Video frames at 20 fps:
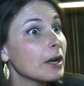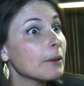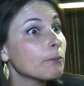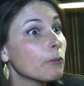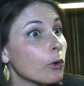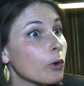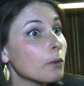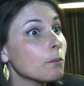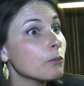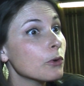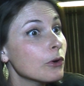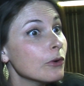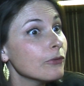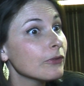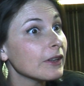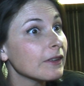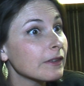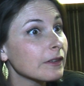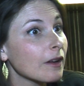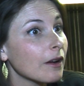and more
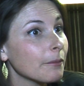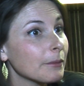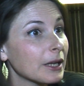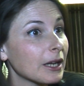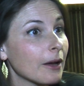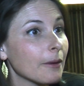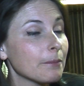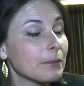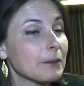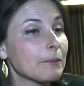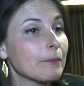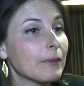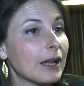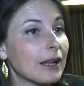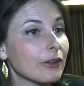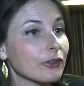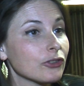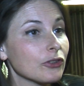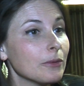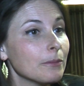movies coming up in
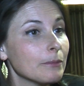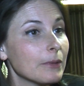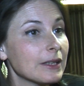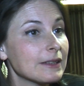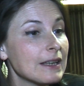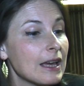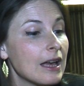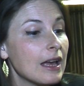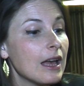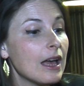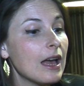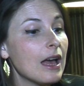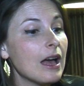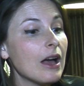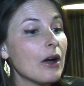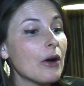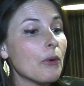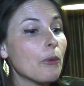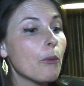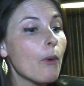Belgium, but
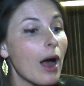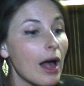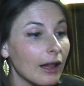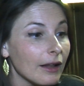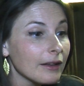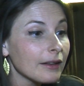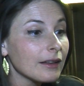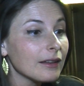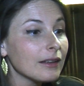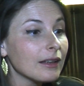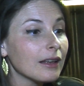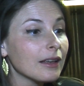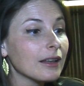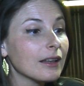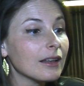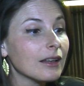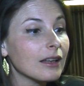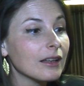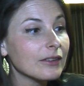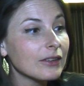while
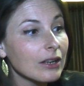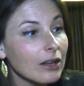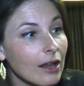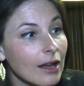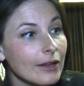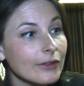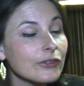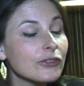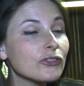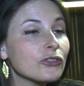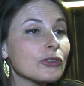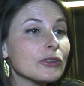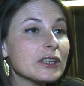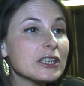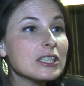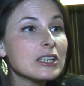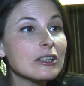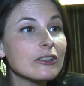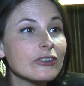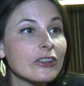the last 3
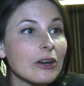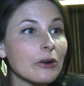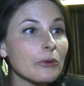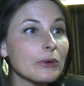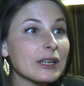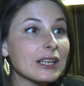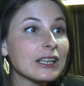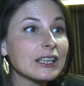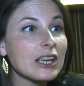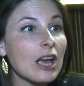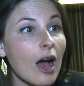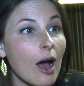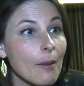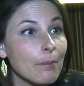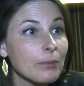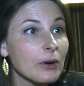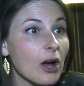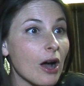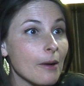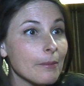years are really
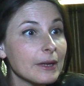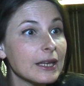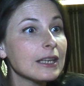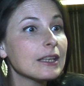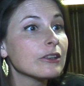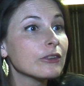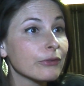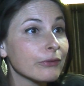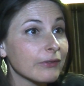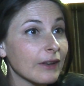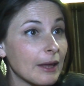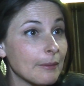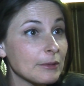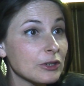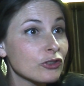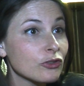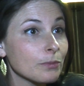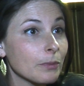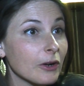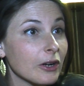upcoming in the
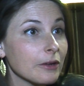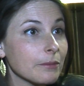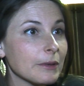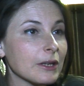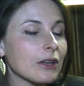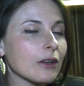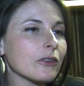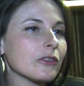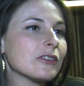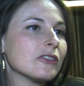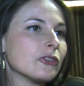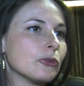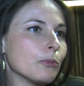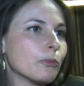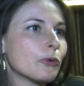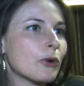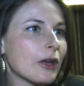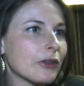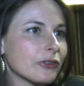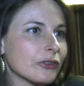Flemish part, because the
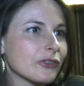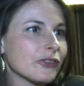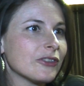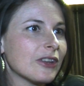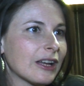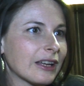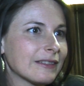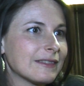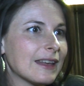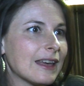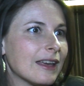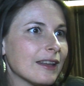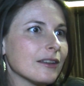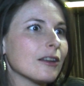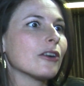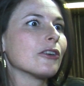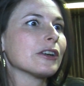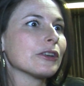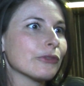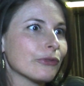brothers Dardenne
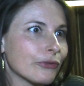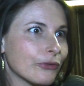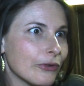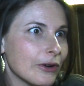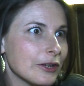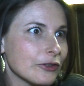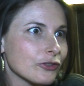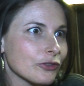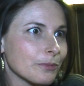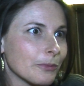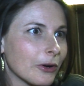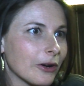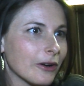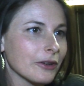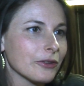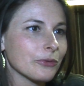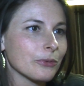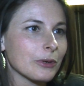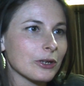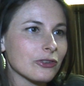are in the French
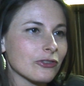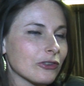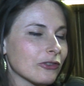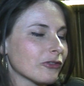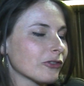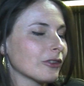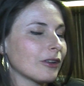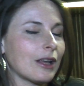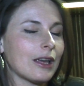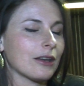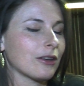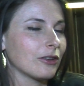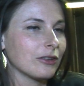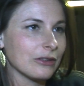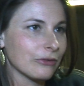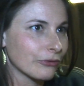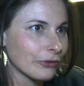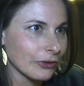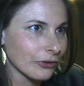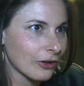part, which is like a
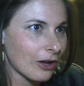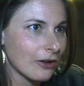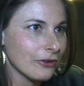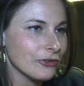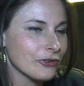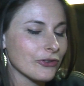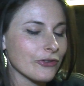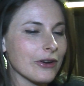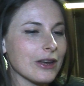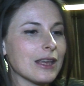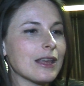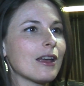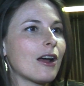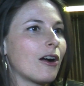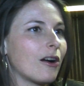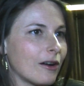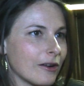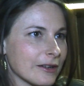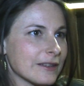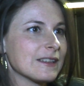different country
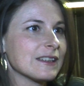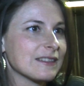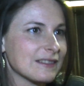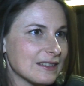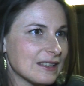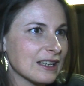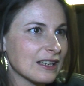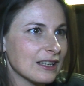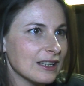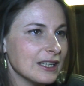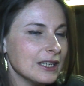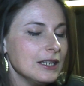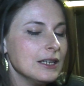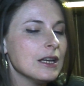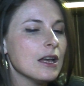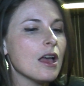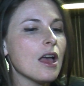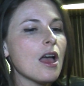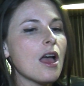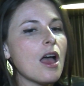artistically,
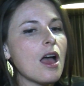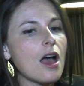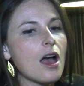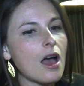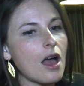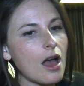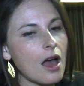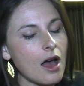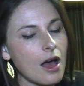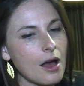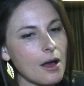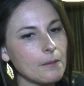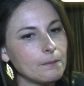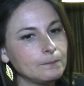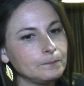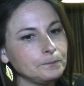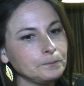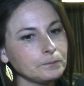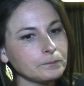I